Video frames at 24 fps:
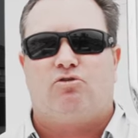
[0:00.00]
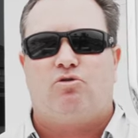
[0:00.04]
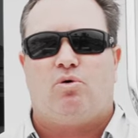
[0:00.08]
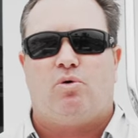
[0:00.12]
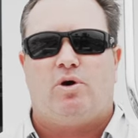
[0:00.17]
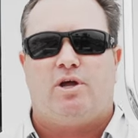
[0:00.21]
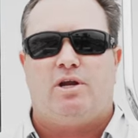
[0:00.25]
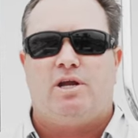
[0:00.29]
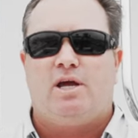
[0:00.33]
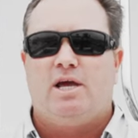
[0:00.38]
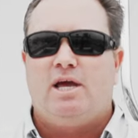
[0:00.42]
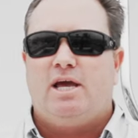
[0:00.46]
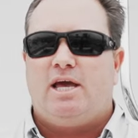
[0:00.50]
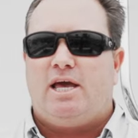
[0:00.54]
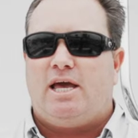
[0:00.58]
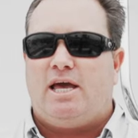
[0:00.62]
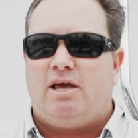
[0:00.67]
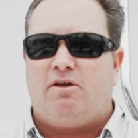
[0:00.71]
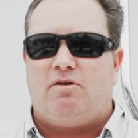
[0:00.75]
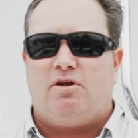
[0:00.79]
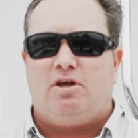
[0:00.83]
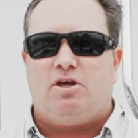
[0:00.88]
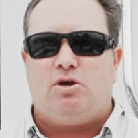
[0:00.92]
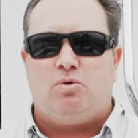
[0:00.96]
So it,
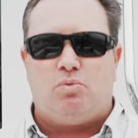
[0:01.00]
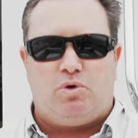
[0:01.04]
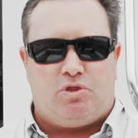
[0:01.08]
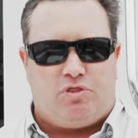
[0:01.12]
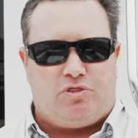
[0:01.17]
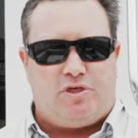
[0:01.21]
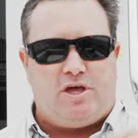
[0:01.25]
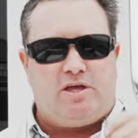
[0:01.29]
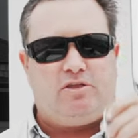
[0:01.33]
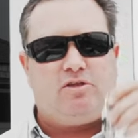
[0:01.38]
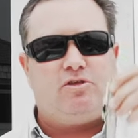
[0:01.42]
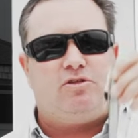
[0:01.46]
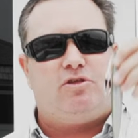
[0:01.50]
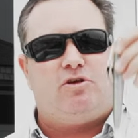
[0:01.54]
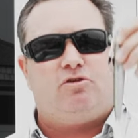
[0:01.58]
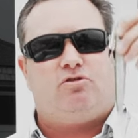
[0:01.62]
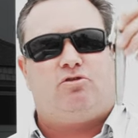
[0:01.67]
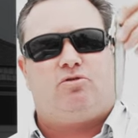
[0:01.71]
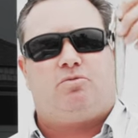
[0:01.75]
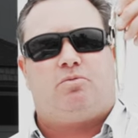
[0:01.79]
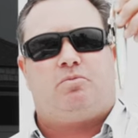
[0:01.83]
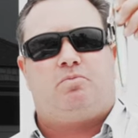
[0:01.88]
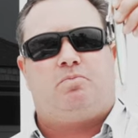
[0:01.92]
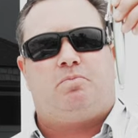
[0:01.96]
it, you would think that
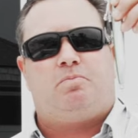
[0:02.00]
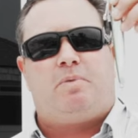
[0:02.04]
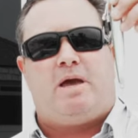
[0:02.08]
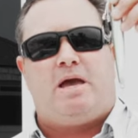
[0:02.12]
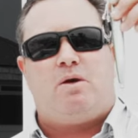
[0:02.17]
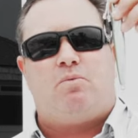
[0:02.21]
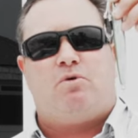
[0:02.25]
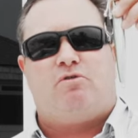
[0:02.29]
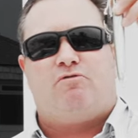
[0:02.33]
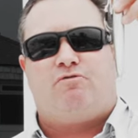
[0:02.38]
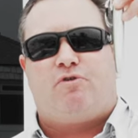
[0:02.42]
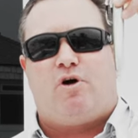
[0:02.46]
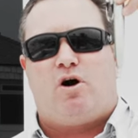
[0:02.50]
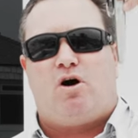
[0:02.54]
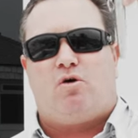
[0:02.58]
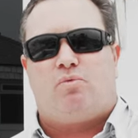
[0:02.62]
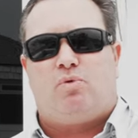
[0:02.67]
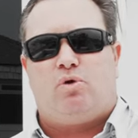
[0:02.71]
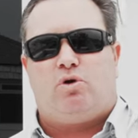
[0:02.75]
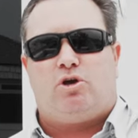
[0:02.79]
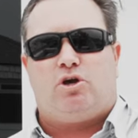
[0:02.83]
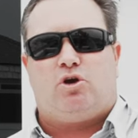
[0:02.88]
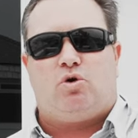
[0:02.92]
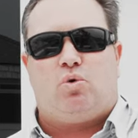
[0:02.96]
this bait would fall
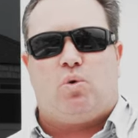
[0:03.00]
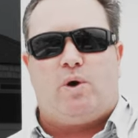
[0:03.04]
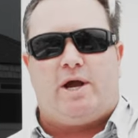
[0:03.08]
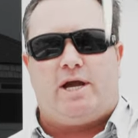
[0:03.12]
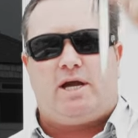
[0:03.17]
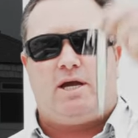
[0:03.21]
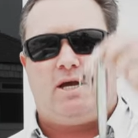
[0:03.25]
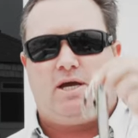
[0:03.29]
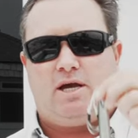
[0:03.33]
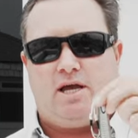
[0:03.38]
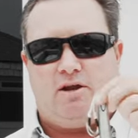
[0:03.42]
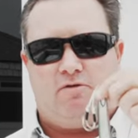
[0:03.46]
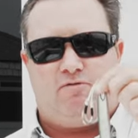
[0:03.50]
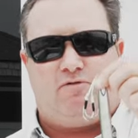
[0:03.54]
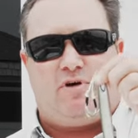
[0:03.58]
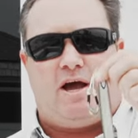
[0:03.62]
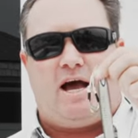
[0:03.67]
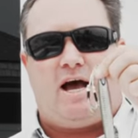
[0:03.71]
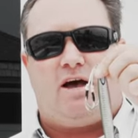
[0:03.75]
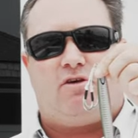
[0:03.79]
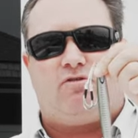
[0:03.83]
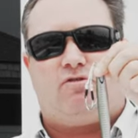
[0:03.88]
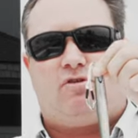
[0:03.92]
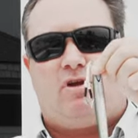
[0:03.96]
really quick and
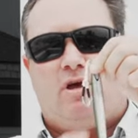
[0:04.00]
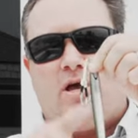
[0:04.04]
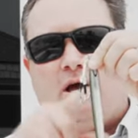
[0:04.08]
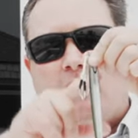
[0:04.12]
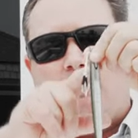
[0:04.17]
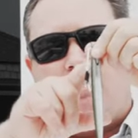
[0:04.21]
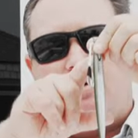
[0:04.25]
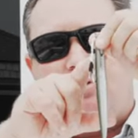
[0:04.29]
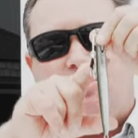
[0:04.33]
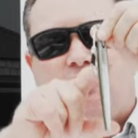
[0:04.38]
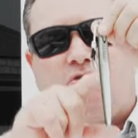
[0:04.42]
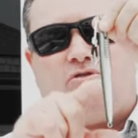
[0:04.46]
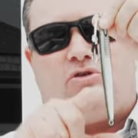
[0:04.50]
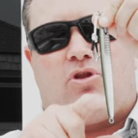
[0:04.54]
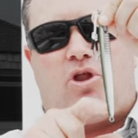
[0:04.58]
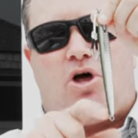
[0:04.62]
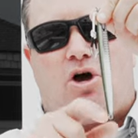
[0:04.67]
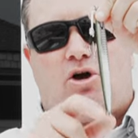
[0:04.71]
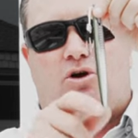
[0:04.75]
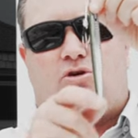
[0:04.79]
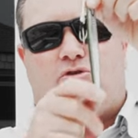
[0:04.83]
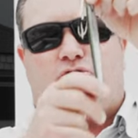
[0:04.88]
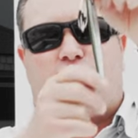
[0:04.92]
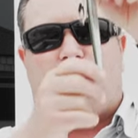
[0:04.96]
fast, but this
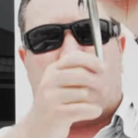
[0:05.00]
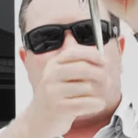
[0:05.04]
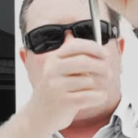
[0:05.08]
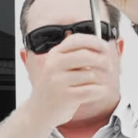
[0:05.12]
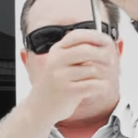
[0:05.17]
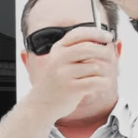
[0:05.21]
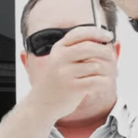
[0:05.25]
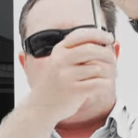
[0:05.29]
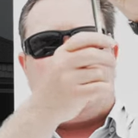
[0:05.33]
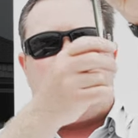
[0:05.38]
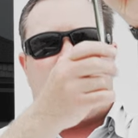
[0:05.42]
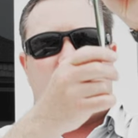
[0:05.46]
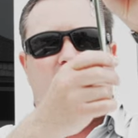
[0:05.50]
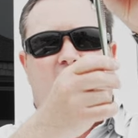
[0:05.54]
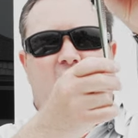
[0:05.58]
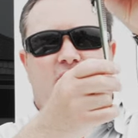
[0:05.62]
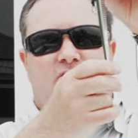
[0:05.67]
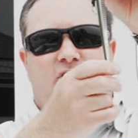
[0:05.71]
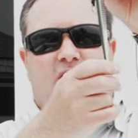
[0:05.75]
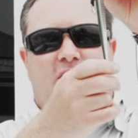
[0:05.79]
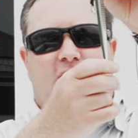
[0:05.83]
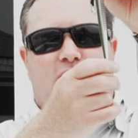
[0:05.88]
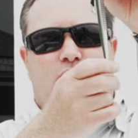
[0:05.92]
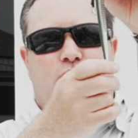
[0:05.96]
longer surface area
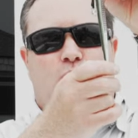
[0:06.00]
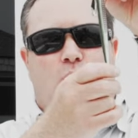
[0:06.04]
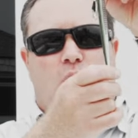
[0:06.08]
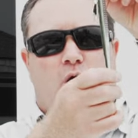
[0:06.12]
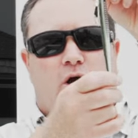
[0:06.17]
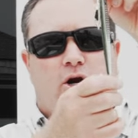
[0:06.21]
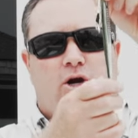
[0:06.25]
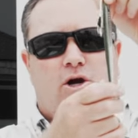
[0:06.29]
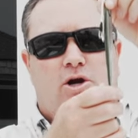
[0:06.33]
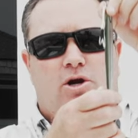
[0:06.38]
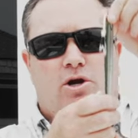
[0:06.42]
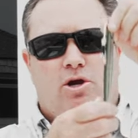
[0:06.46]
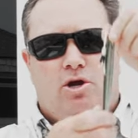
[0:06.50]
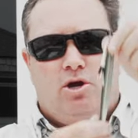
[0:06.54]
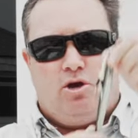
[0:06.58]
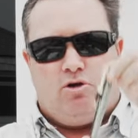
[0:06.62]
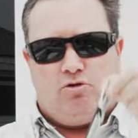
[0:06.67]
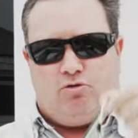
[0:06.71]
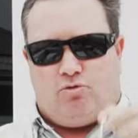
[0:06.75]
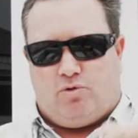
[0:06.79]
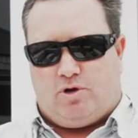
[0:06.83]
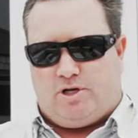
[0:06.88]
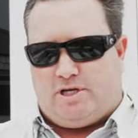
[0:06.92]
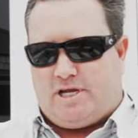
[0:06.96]
does catch water.
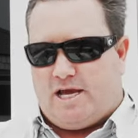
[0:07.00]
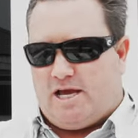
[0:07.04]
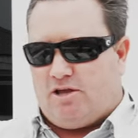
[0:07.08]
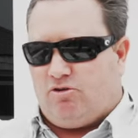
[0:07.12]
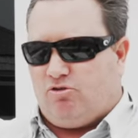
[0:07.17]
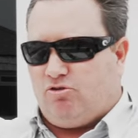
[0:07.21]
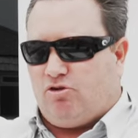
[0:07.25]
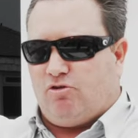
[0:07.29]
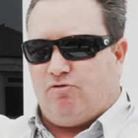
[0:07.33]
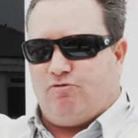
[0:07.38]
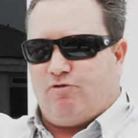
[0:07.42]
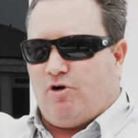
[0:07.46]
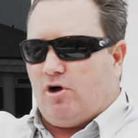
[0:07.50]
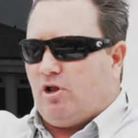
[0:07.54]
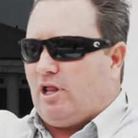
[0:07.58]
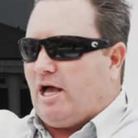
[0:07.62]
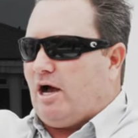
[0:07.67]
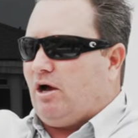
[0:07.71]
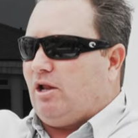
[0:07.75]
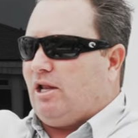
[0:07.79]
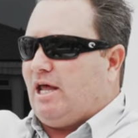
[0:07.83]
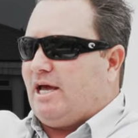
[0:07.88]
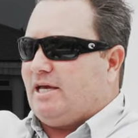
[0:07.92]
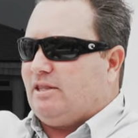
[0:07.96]
So it tends to fall
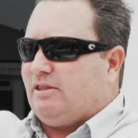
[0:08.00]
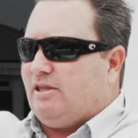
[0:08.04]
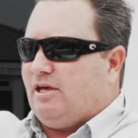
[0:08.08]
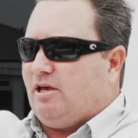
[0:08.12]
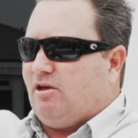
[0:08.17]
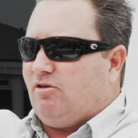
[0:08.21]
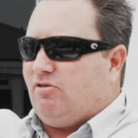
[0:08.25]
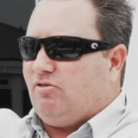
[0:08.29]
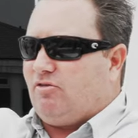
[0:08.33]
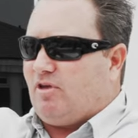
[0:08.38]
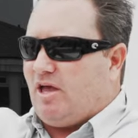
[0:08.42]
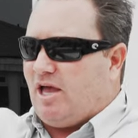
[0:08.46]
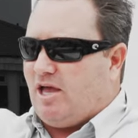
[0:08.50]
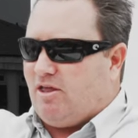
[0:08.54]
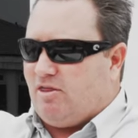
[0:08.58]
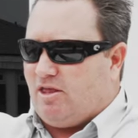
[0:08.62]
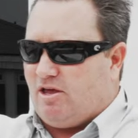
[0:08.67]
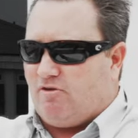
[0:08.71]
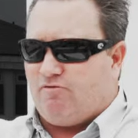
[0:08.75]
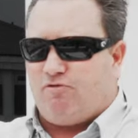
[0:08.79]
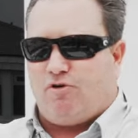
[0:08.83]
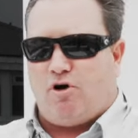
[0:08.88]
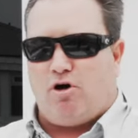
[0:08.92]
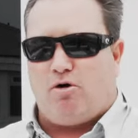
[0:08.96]
out like this and
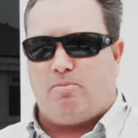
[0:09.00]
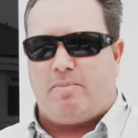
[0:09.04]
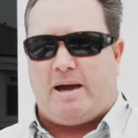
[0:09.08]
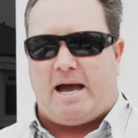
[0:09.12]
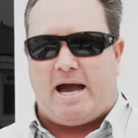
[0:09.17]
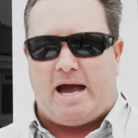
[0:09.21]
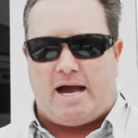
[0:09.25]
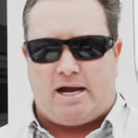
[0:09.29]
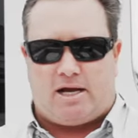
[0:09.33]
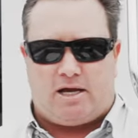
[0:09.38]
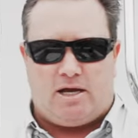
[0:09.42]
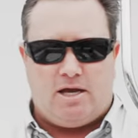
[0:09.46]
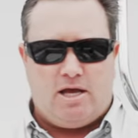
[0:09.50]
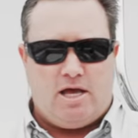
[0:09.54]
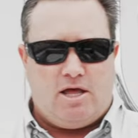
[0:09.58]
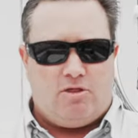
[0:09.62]
then fall back.